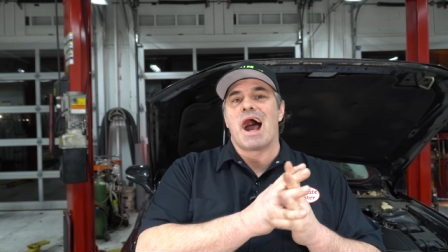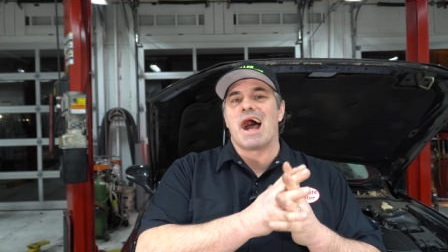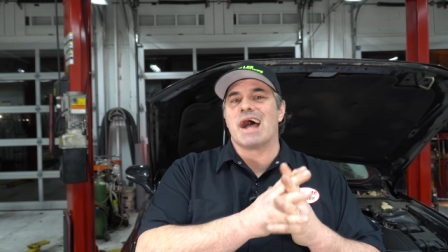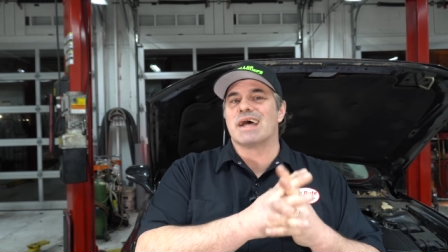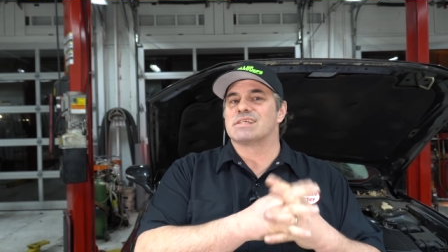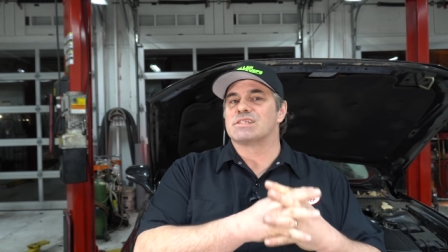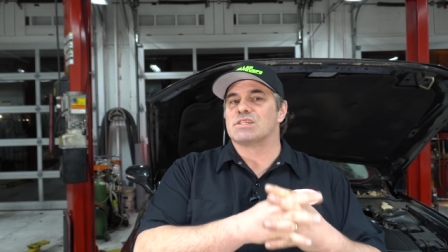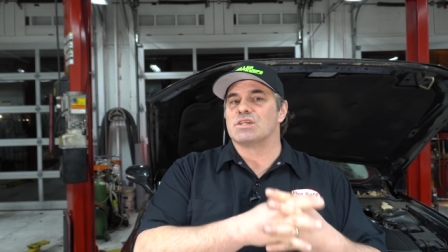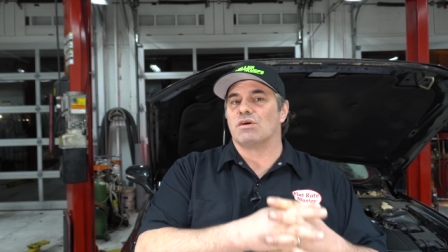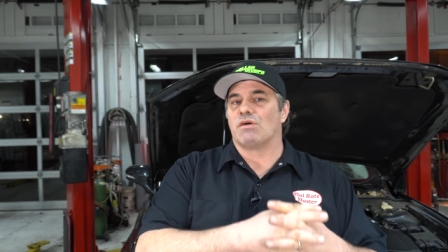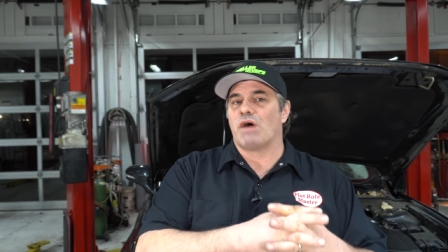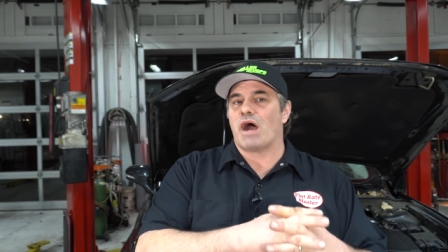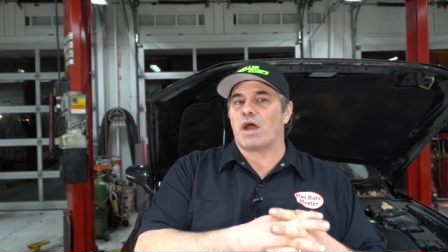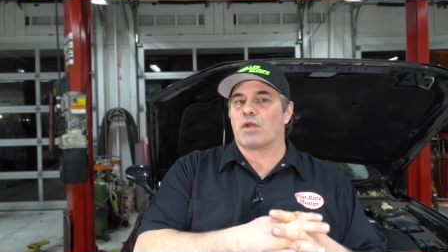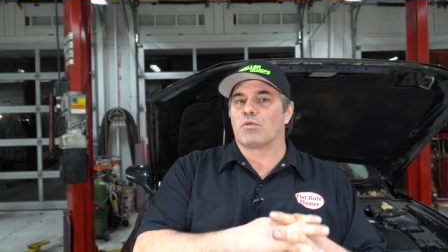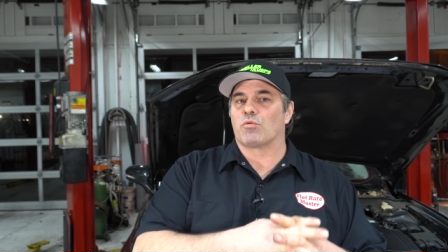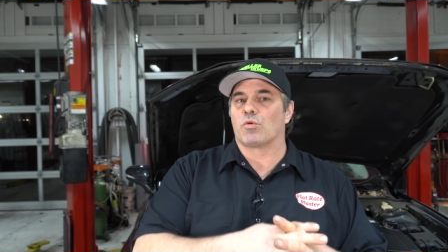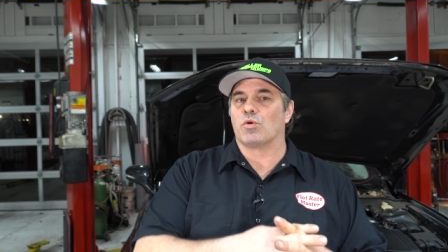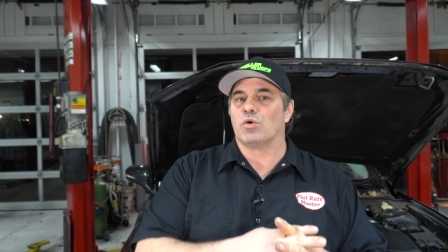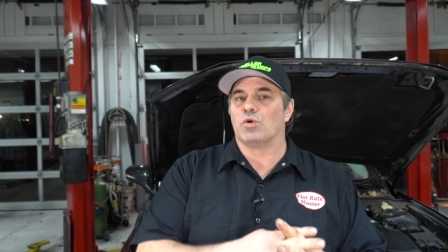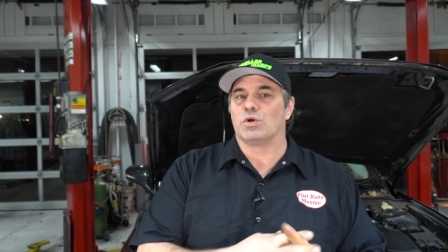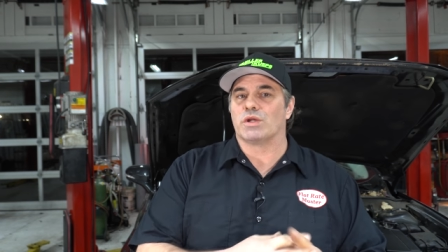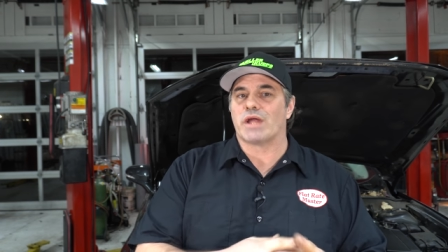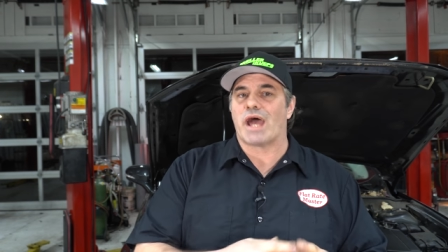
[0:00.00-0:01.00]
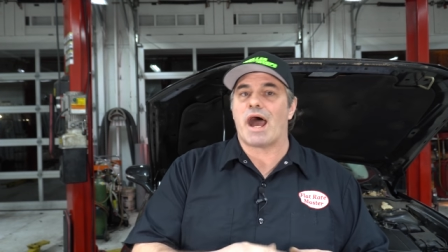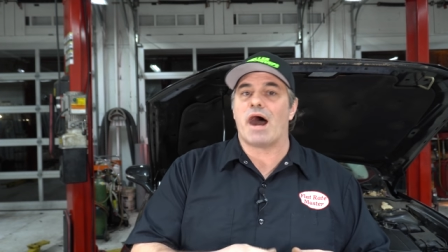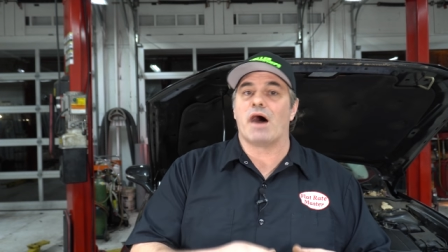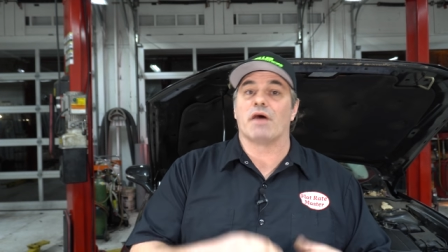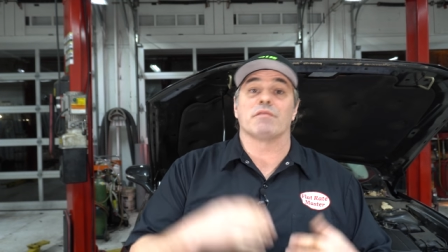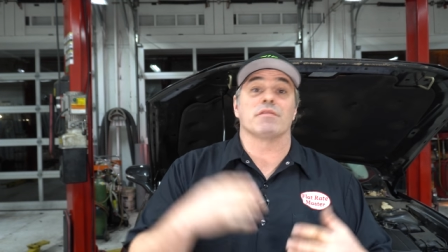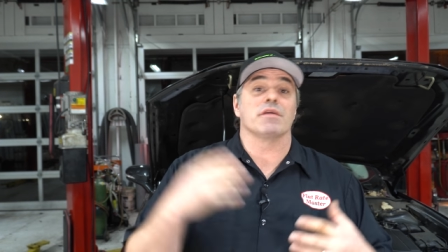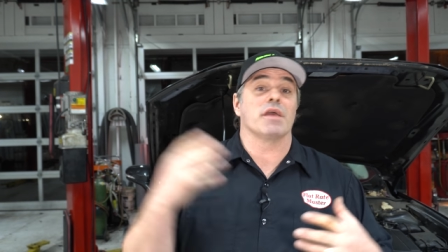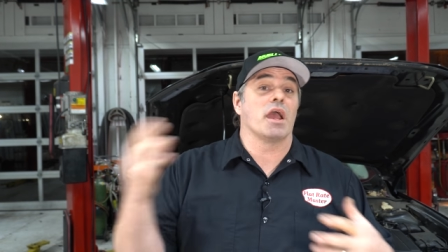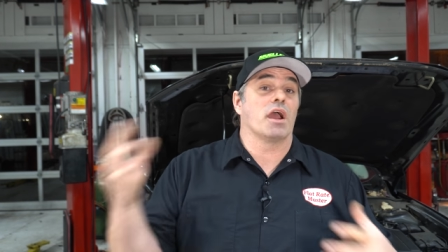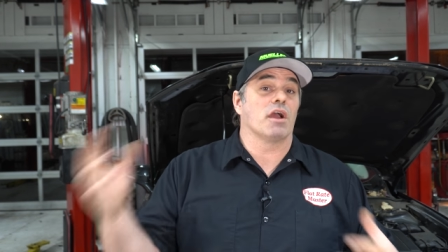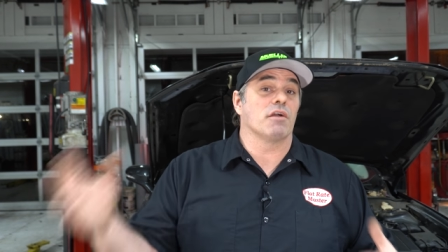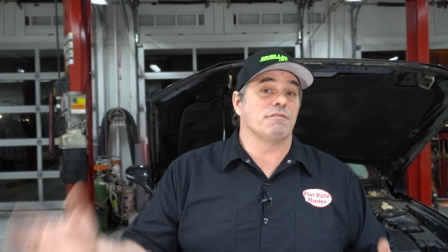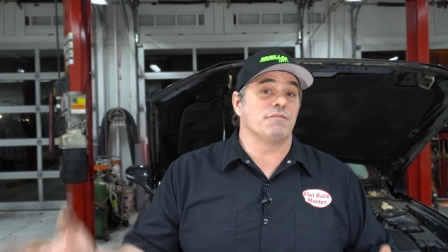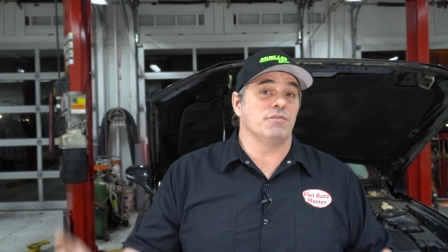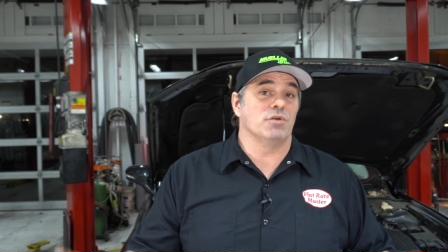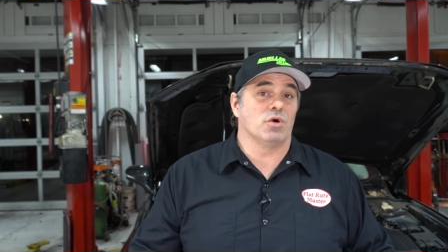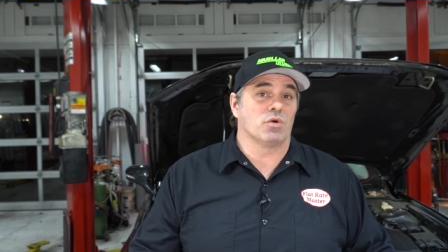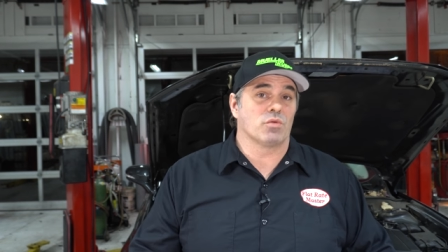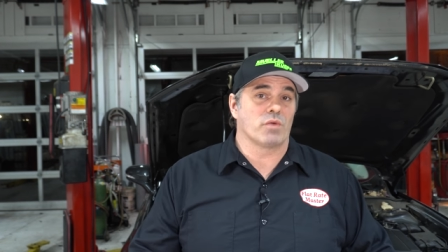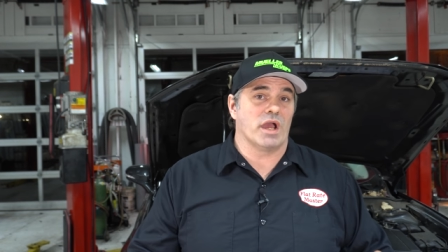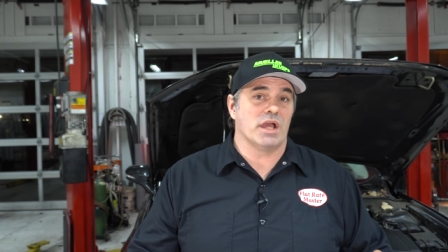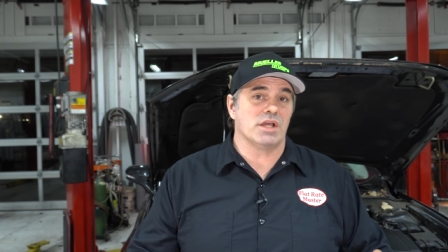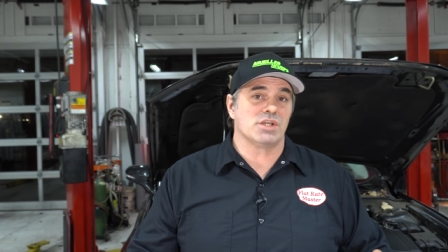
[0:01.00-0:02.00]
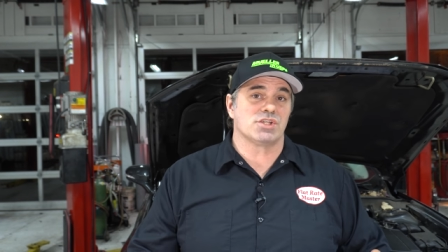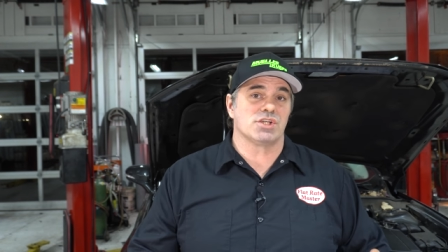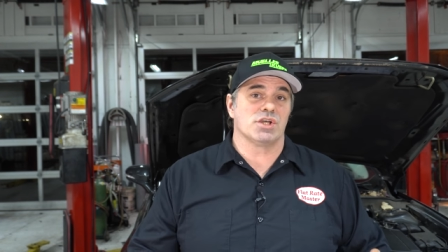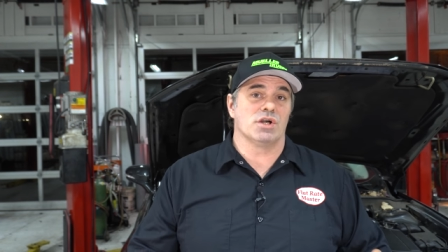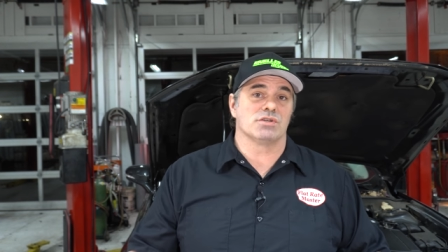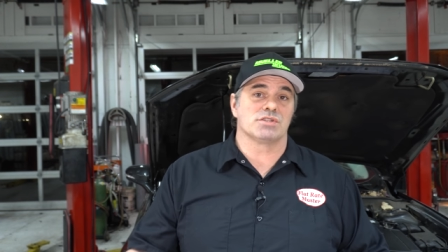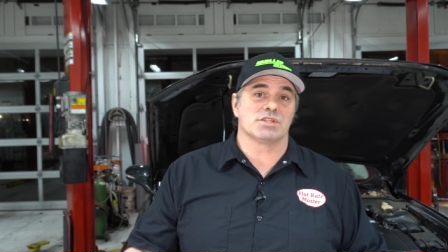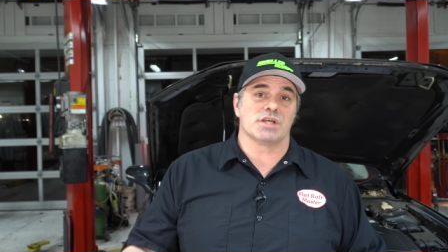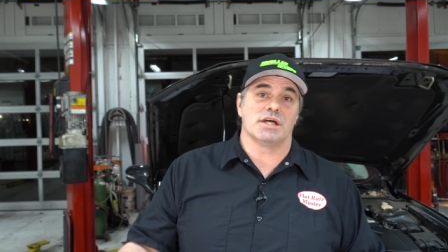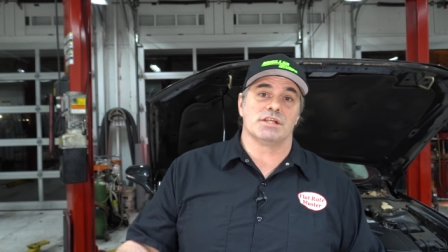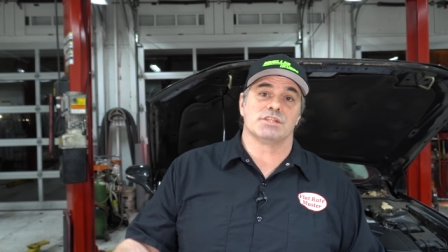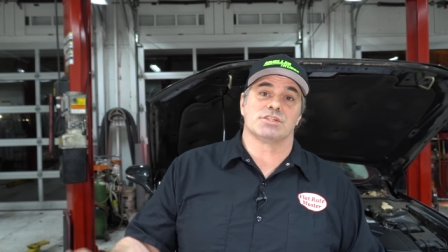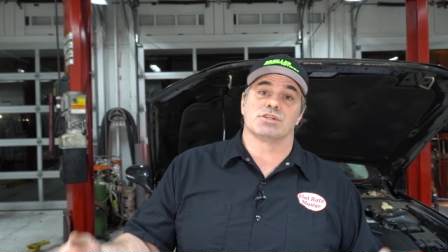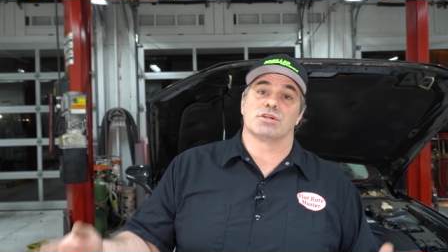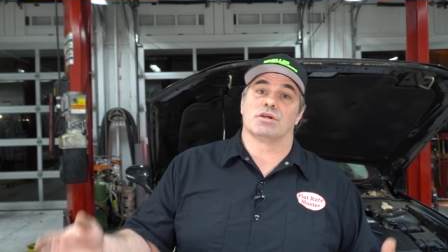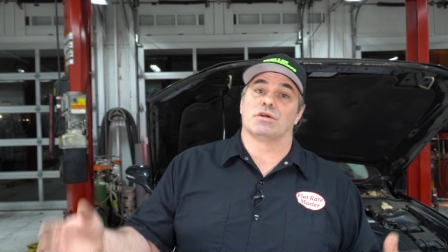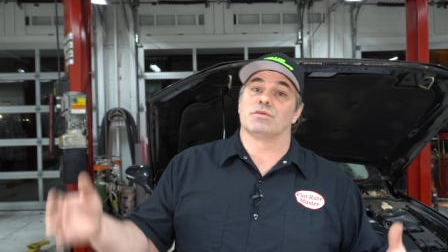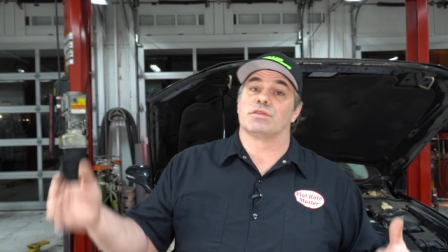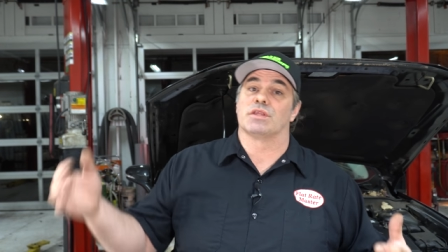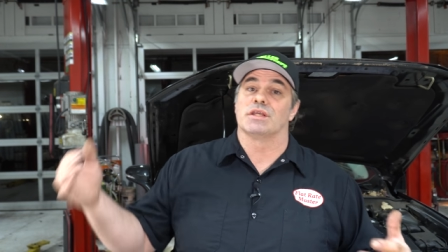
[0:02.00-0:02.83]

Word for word: I still hadn't ruled out the air fuel ratio sensor,